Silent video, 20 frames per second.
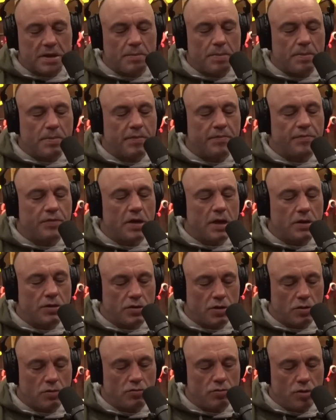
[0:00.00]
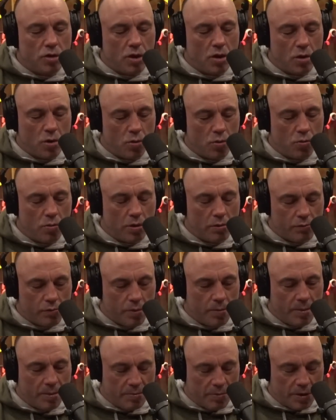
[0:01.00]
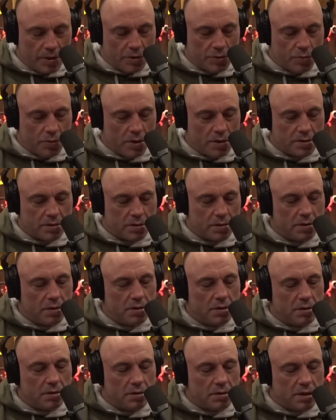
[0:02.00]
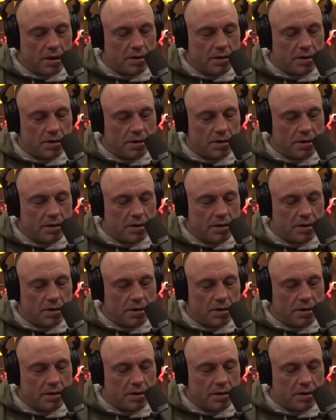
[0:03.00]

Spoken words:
people if they don't know what Ruby Ridge was. Tell